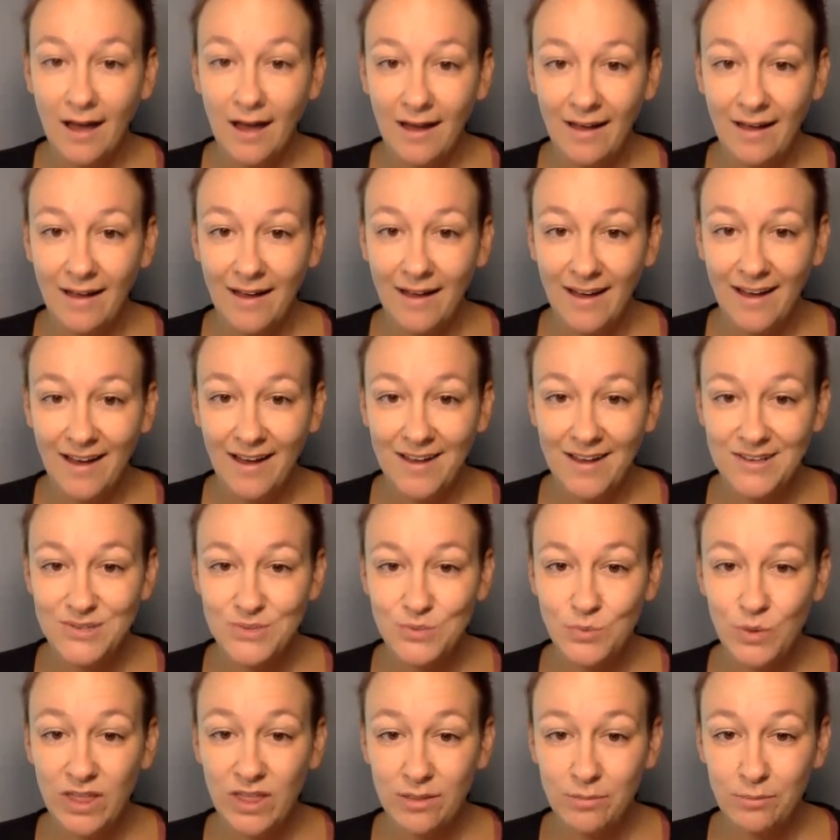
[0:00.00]
I act
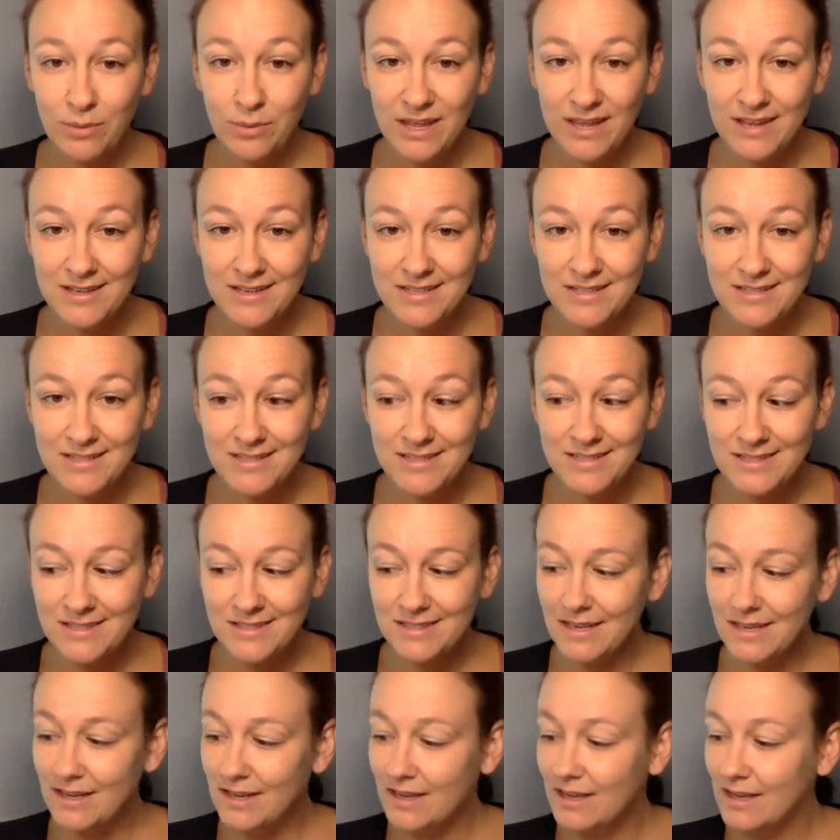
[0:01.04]
with peace
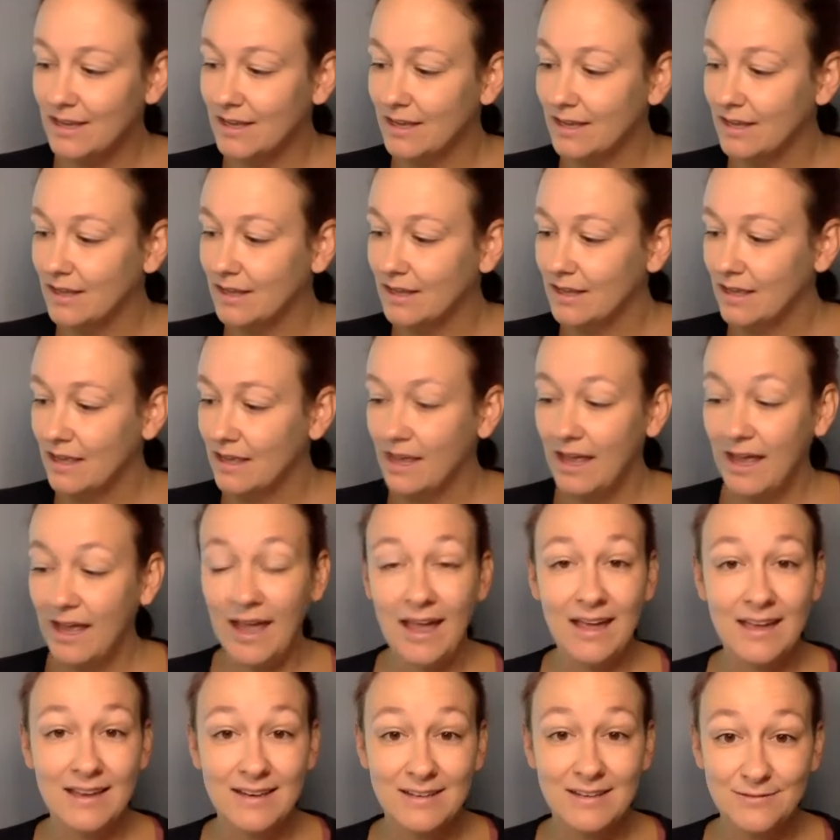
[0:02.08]

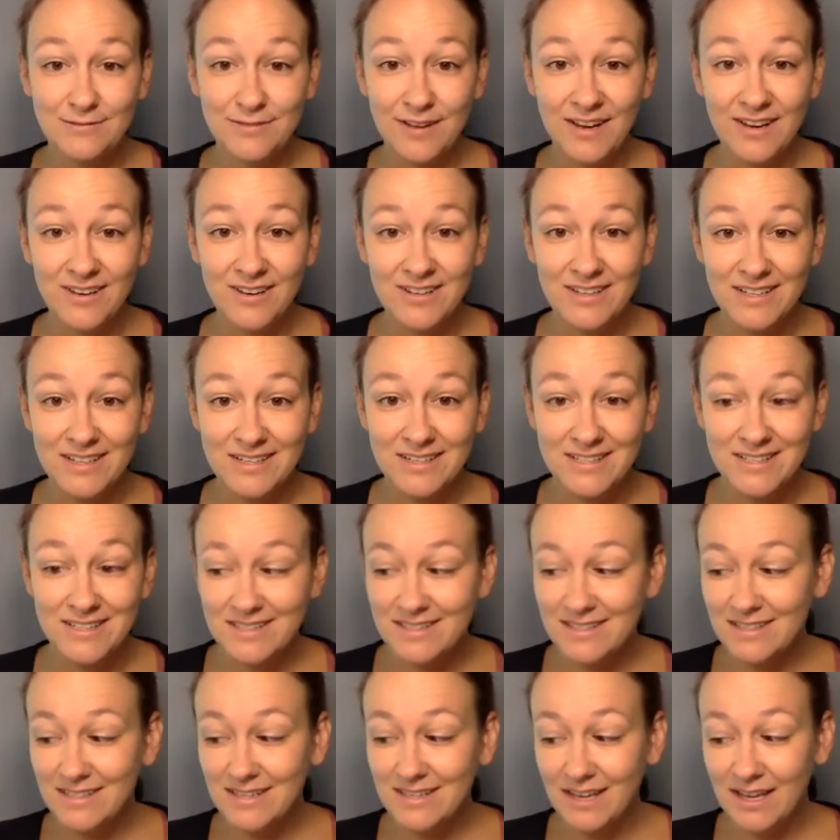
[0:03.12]
and
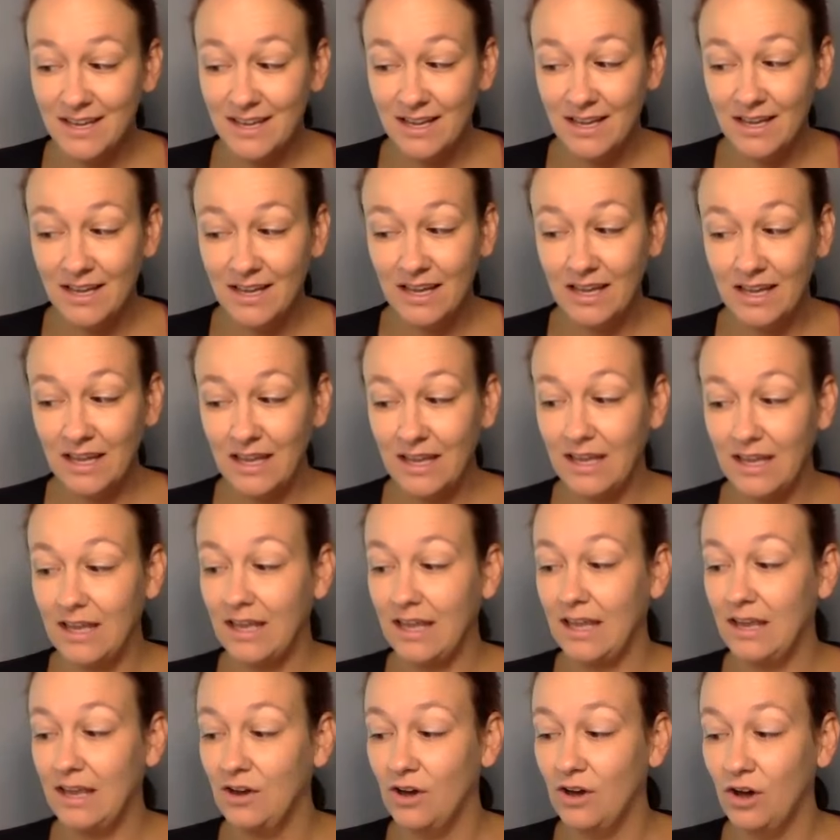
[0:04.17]
fairness
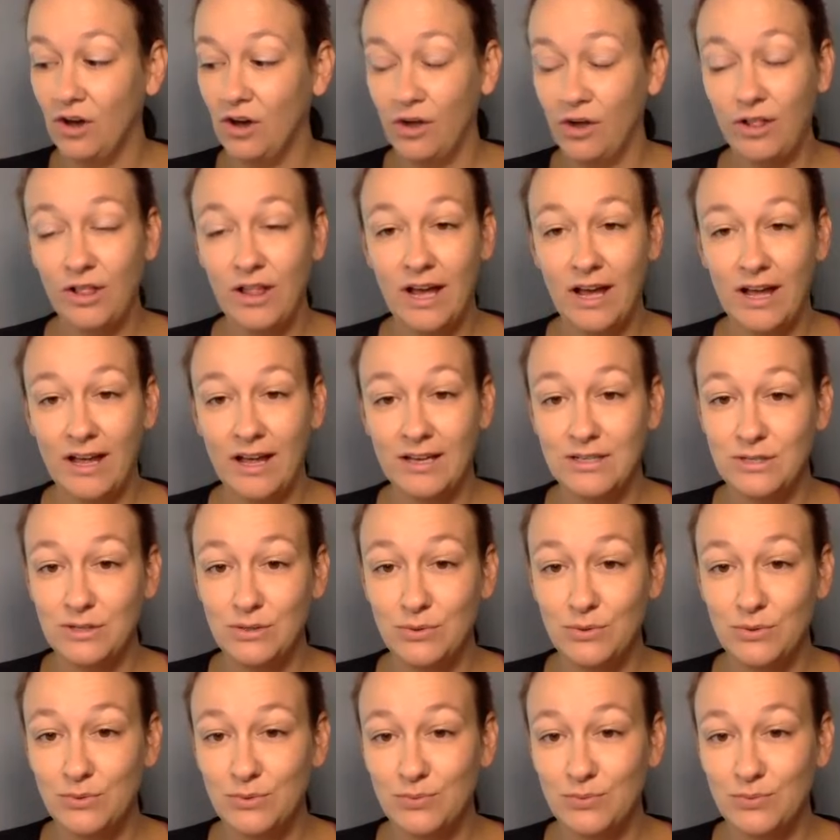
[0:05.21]
in all I do.